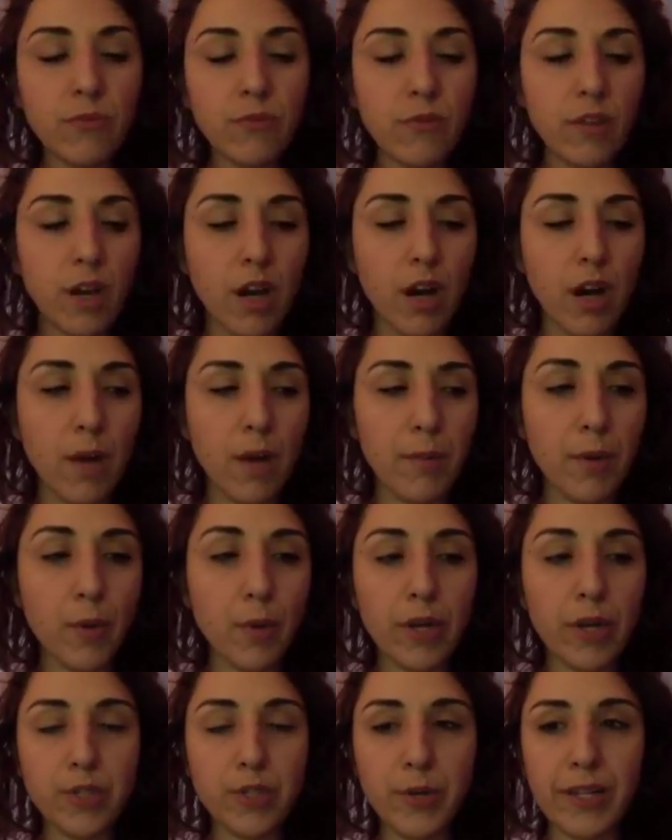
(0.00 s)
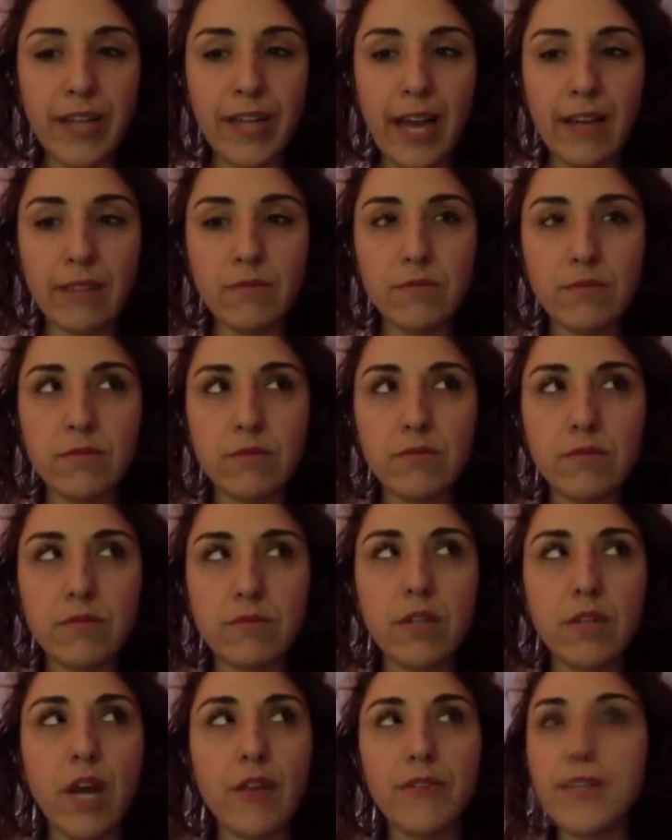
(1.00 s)
But we're doing that
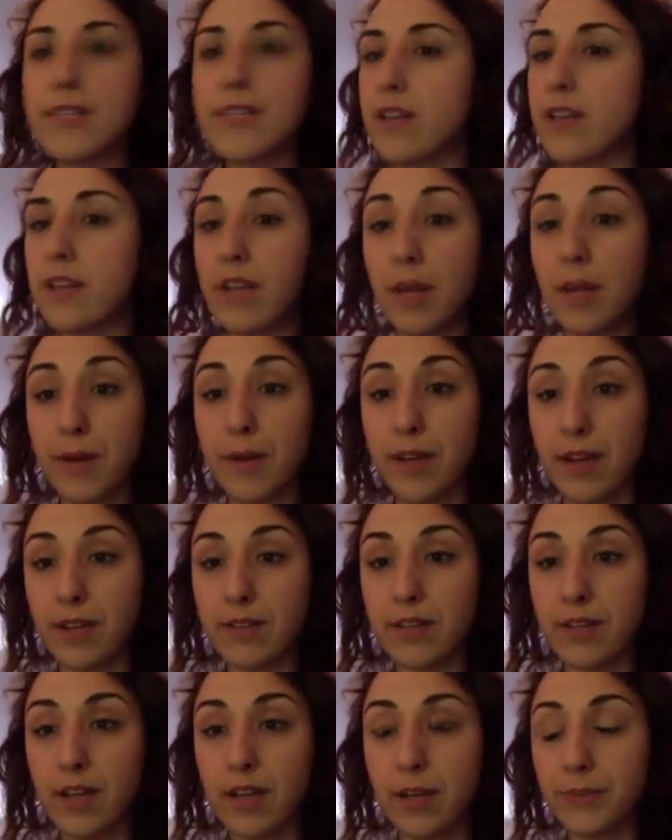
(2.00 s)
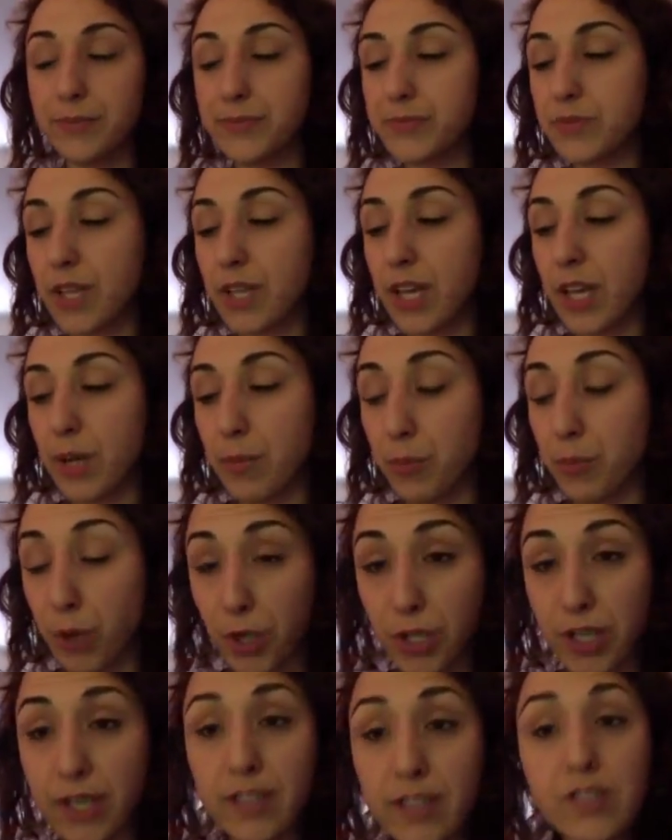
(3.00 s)
not this Sunday, but next Sunday in
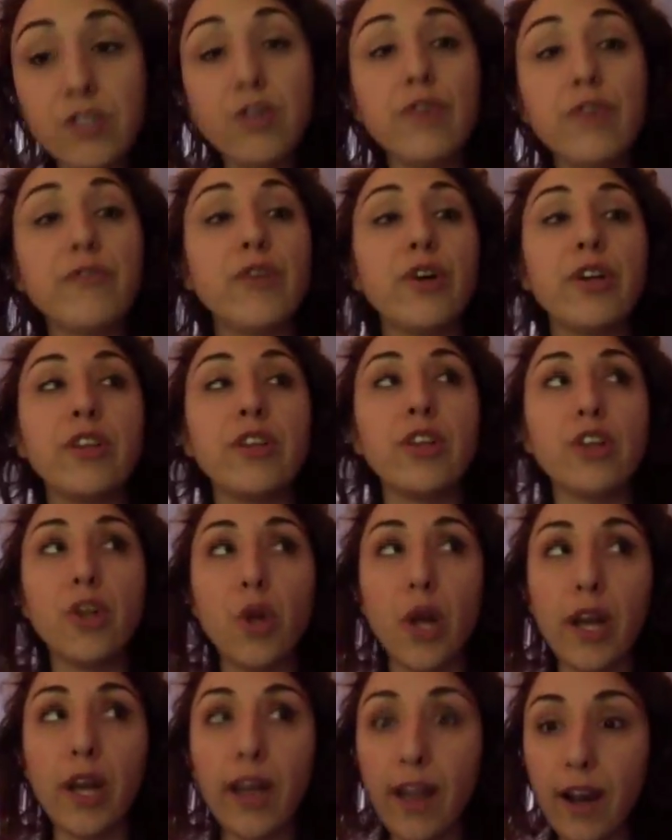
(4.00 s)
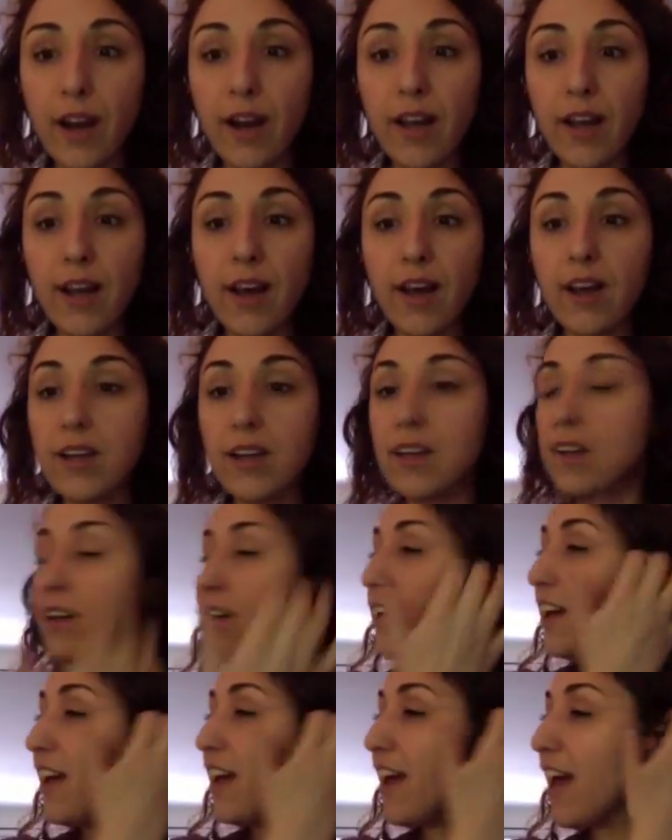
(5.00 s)
Brooklyn. So if you're in the New York area
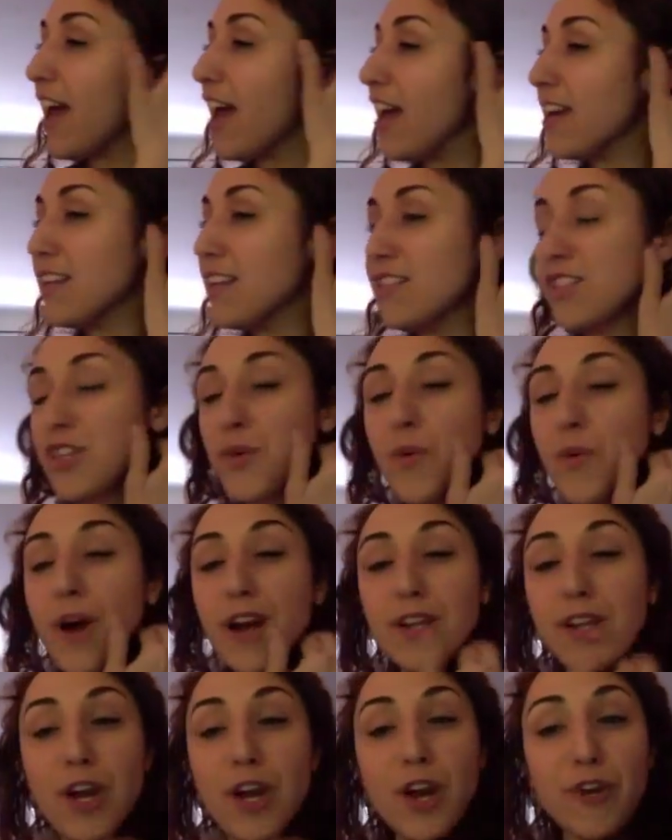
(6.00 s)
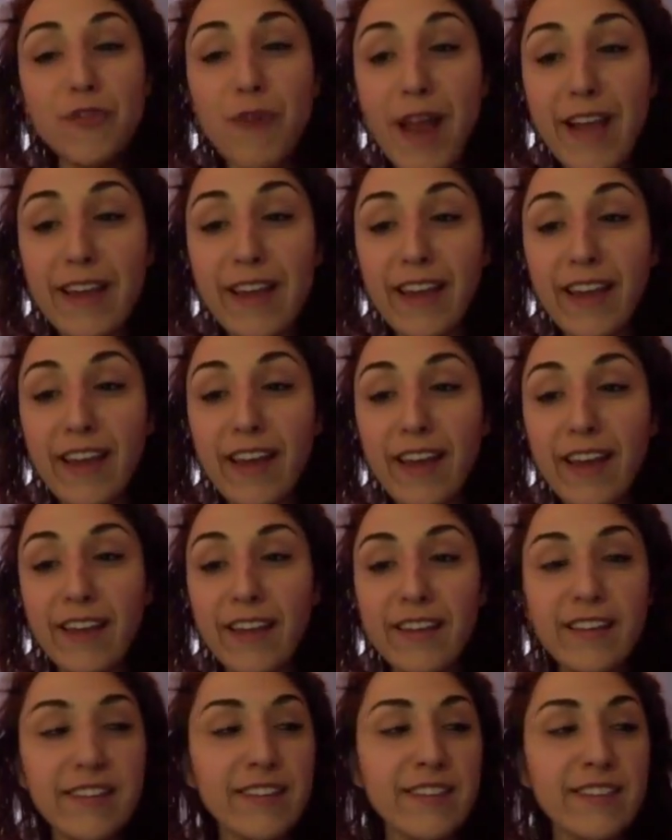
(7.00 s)
and you want to learn Reiki,
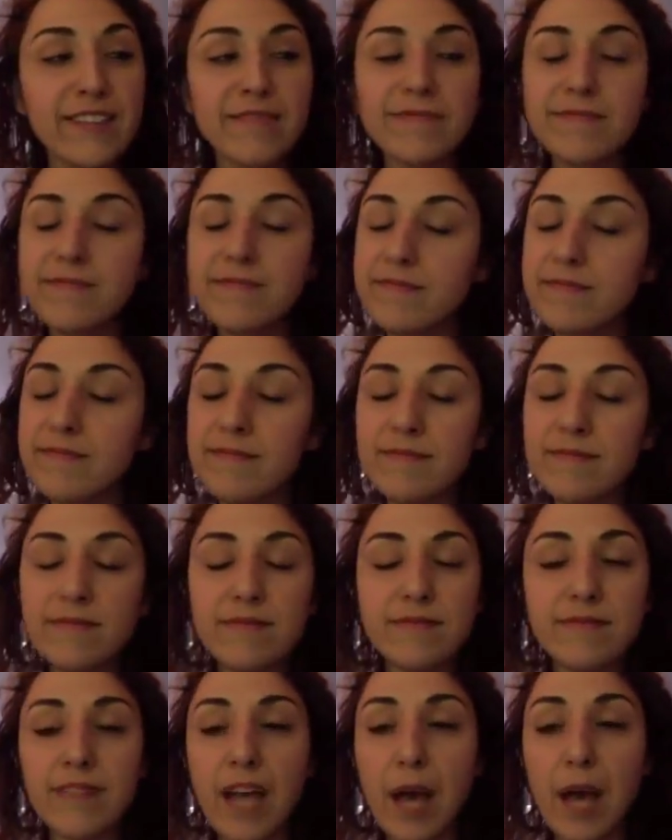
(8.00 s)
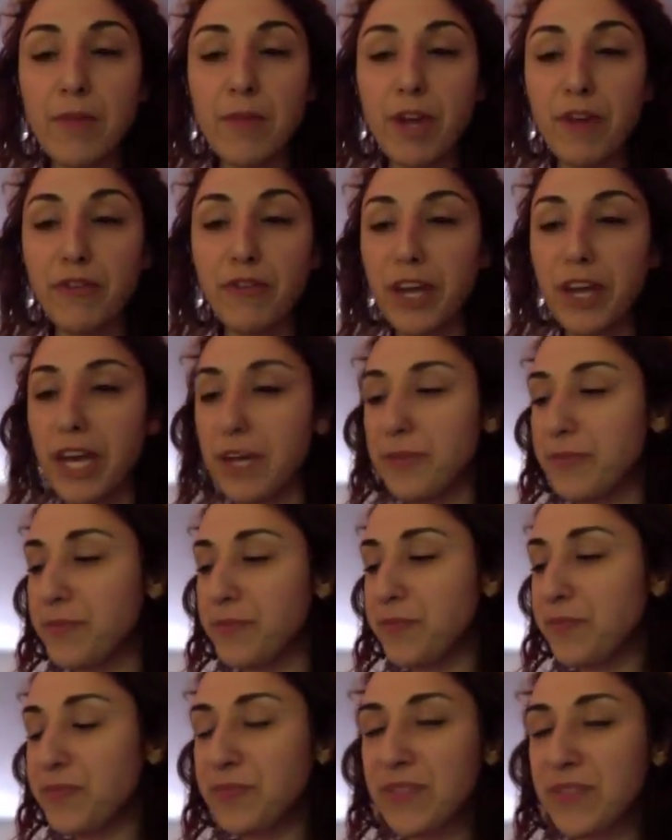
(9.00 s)
I'm there for you.
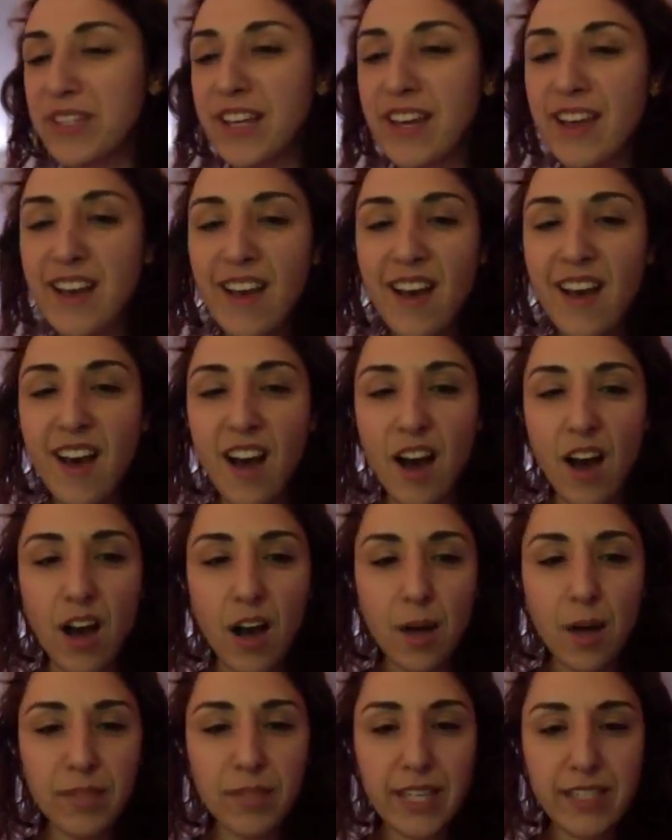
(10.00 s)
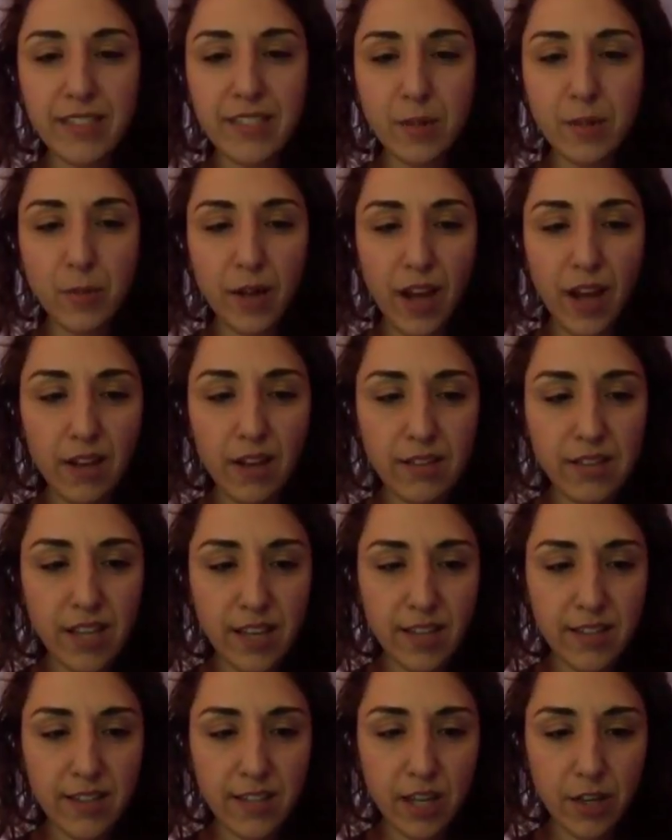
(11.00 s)
Let's see what else I
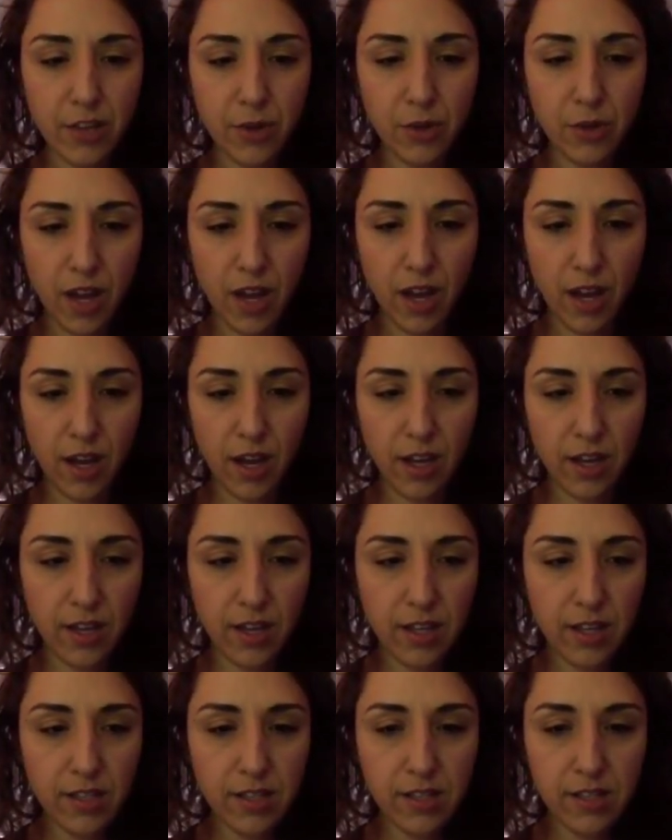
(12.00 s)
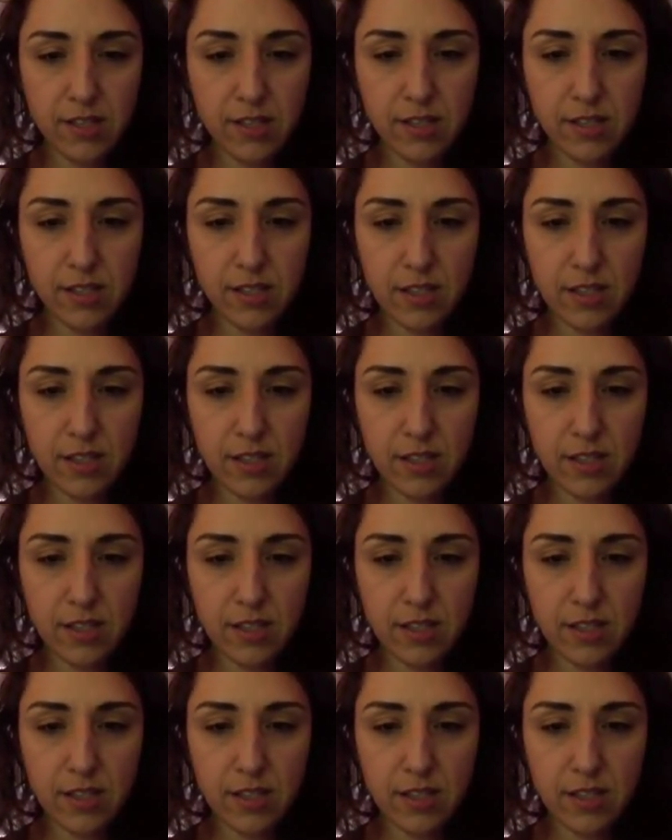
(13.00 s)
can tell you guys.